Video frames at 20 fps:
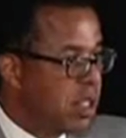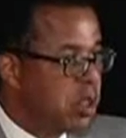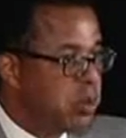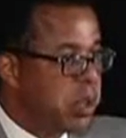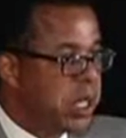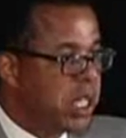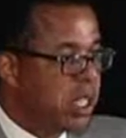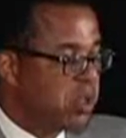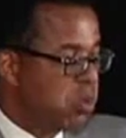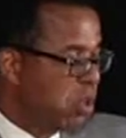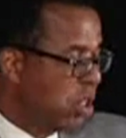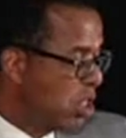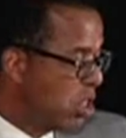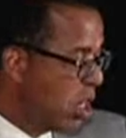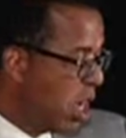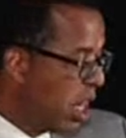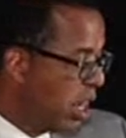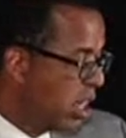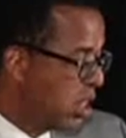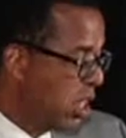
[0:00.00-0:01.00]
is because we
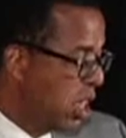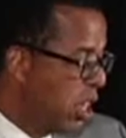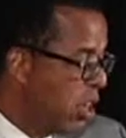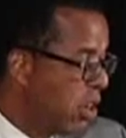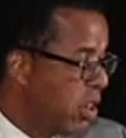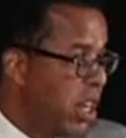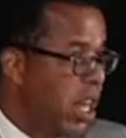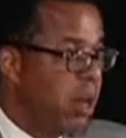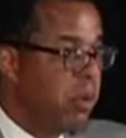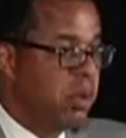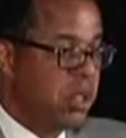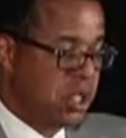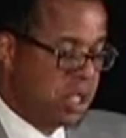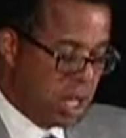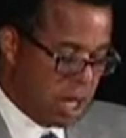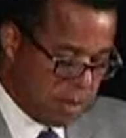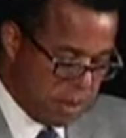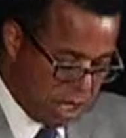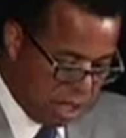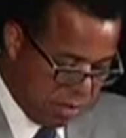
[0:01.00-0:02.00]
saw that the internet was
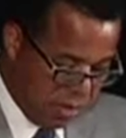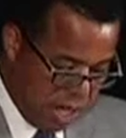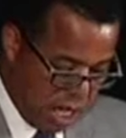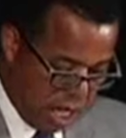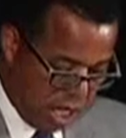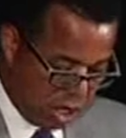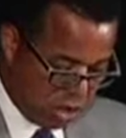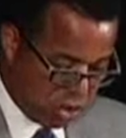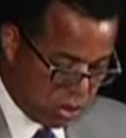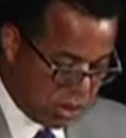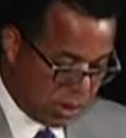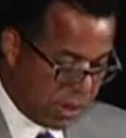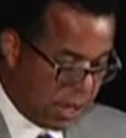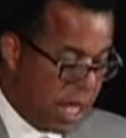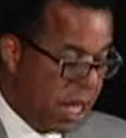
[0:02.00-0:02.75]
coming of age.